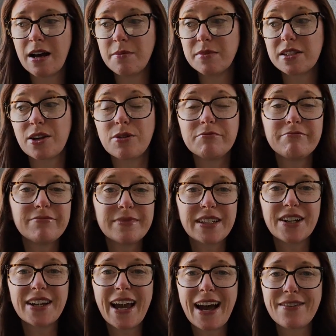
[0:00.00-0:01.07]
So there
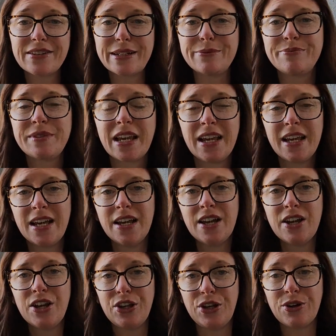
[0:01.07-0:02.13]
you have it.
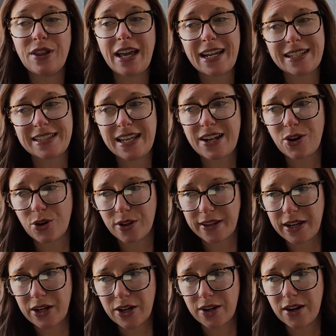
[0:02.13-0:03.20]
You know, like I said
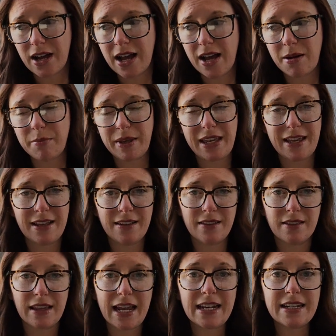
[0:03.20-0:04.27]
earlier, being
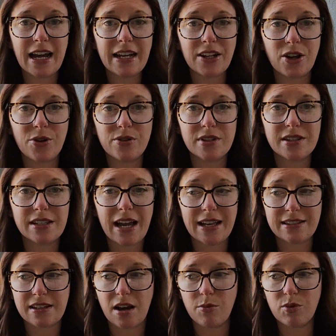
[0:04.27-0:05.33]
late diagnosed has
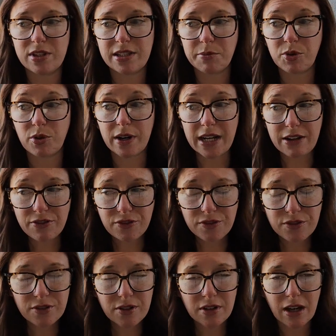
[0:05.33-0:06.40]
come with some grief
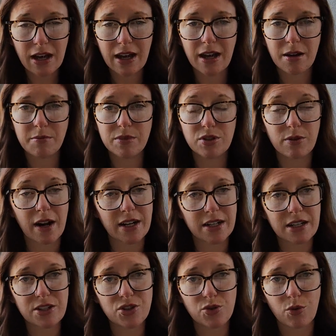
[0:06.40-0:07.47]

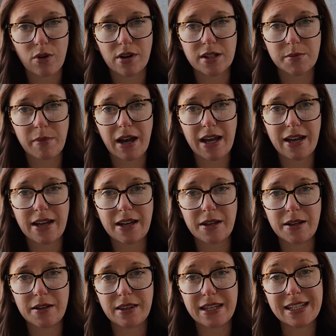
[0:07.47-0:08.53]
directed towards
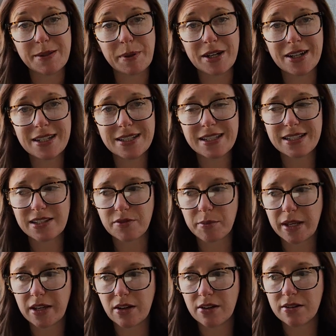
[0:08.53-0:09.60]
the experiences of my
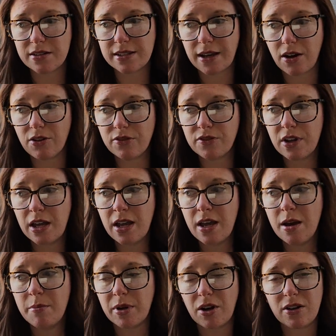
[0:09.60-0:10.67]
younger self,
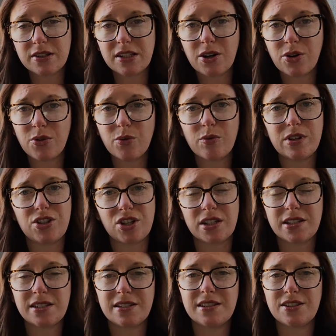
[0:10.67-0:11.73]
but also with
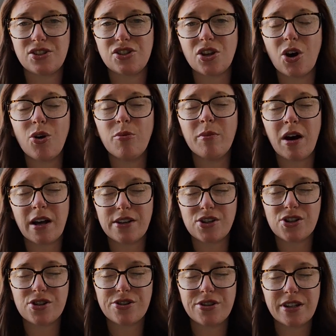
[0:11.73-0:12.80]
just so
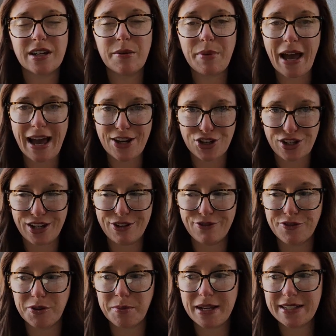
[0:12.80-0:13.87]
much compassion
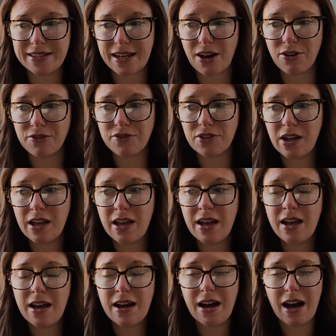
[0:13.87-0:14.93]
myself.
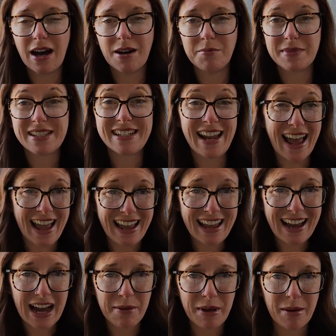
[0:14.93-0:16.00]
Today,
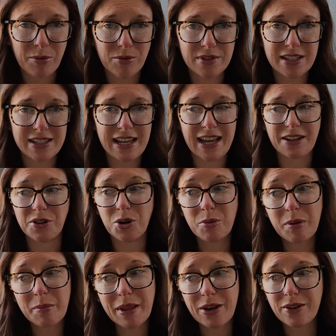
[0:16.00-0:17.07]
I'm able to take a little
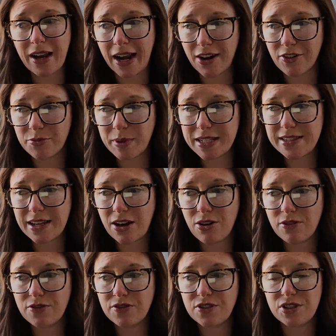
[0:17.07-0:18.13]
bit better care of myself,
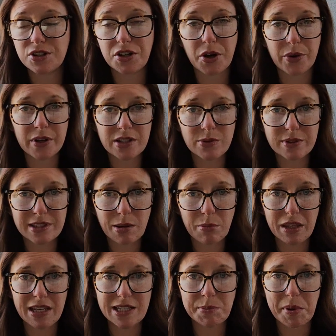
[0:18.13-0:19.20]
to notice when
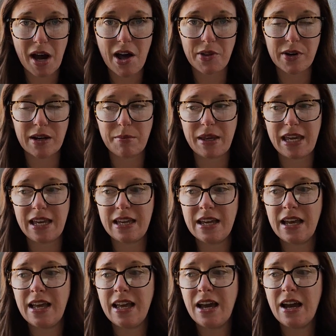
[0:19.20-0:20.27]
something is bothering me,
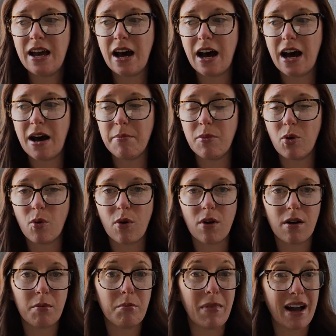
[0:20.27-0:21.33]

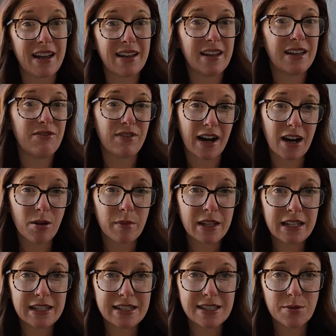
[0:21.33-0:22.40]
or my environment
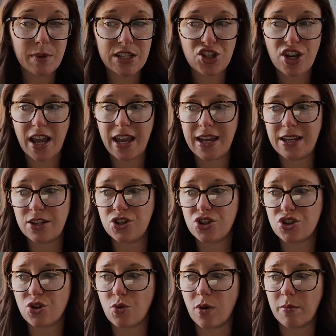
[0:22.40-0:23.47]
needs to be
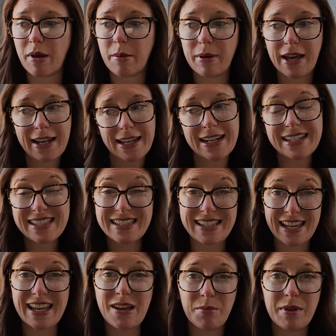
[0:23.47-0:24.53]
changed, or maybe I need to
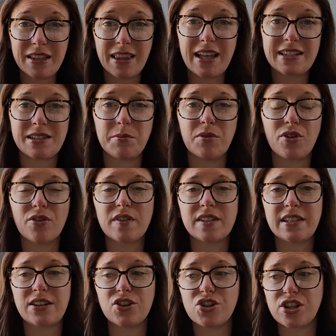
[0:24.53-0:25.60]
stim and let some nervous
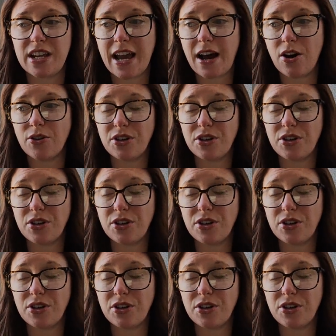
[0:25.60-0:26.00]
energy out.